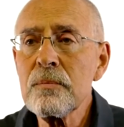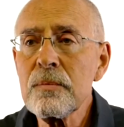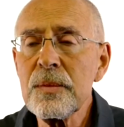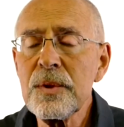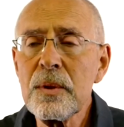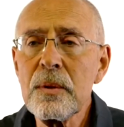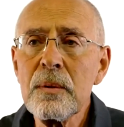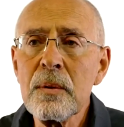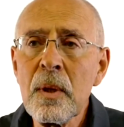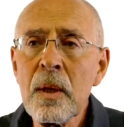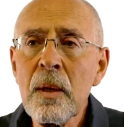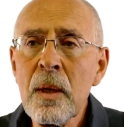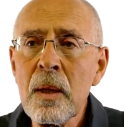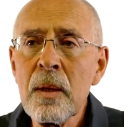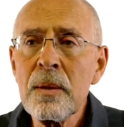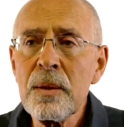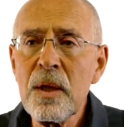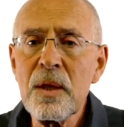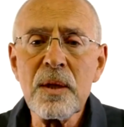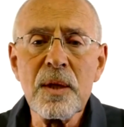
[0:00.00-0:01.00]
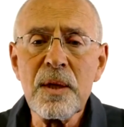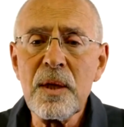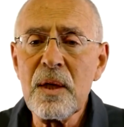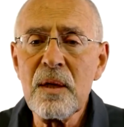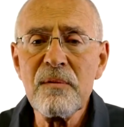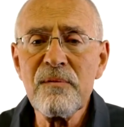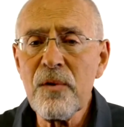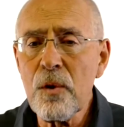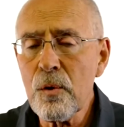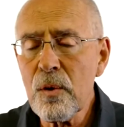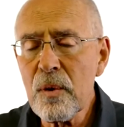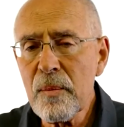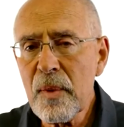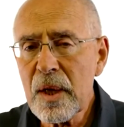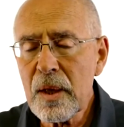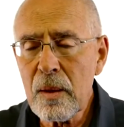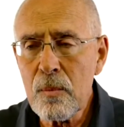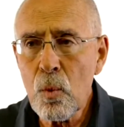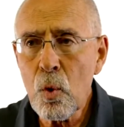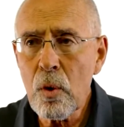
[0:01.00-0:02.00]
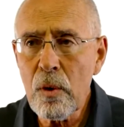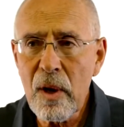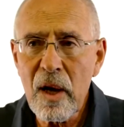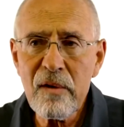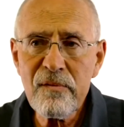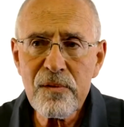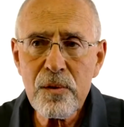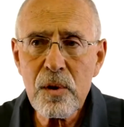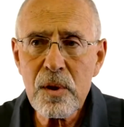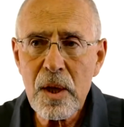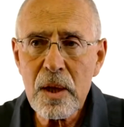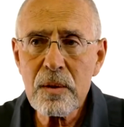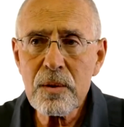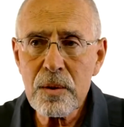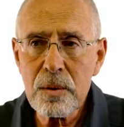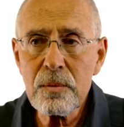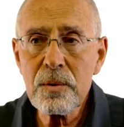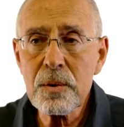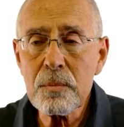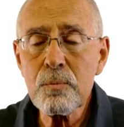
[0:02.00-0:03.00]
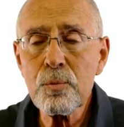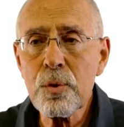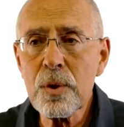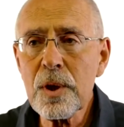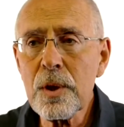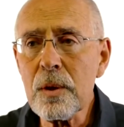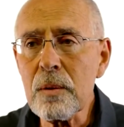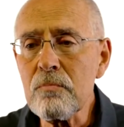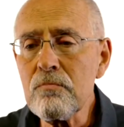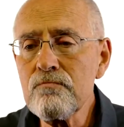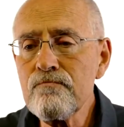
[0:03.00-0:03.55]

And didn't need very many more after that. So it's pretty good.